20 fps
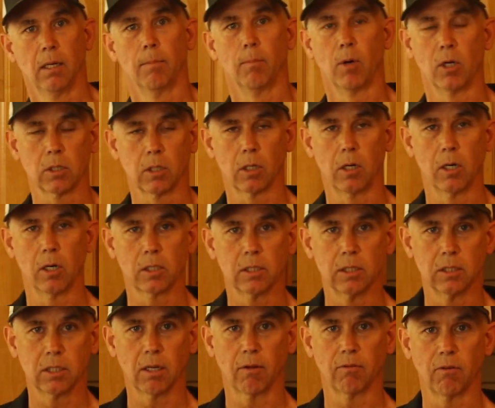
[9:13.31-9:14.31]
martial arts
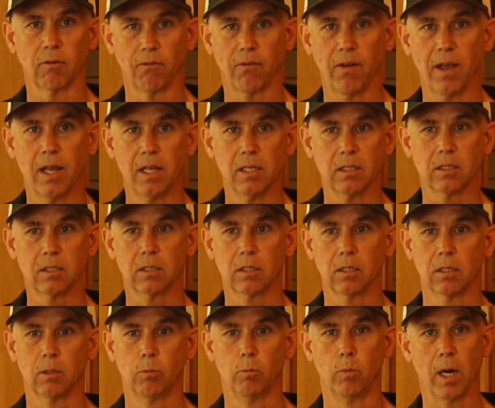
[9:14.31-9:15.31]
and self-defense,